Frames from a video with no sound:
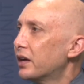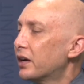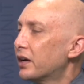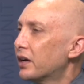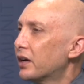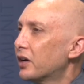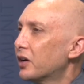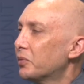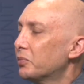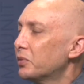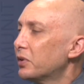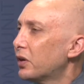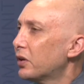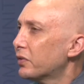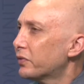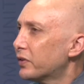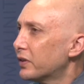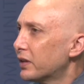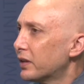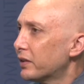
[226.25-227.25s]
Um, you know,
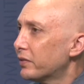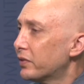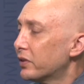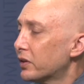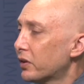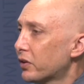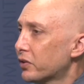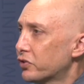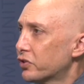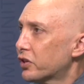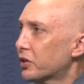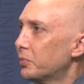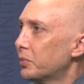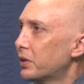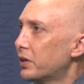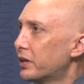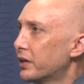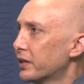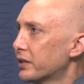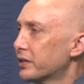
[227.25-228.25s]
if you live in larger
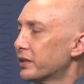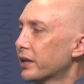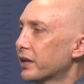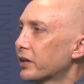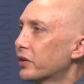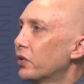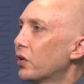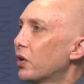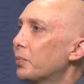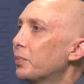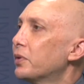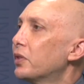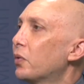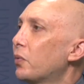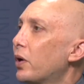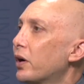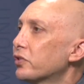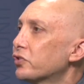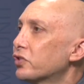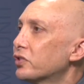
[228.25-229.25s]
communities, and I grew up in the
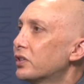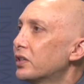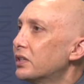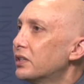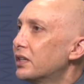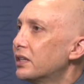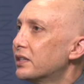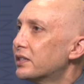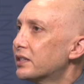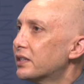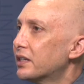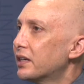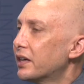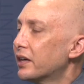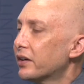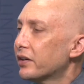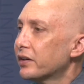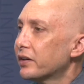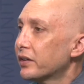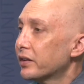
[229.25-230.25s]
Washington, D.C.
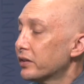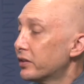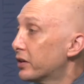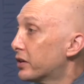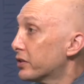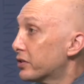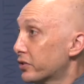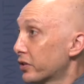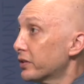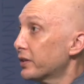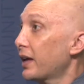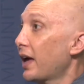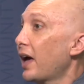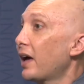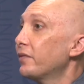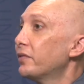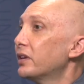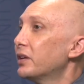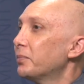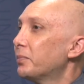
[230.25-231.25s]
area, you can certainly
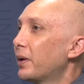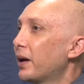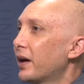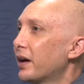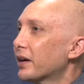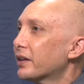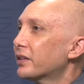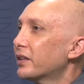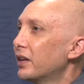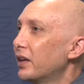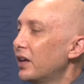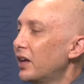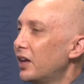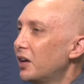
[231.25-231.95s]
have an impact,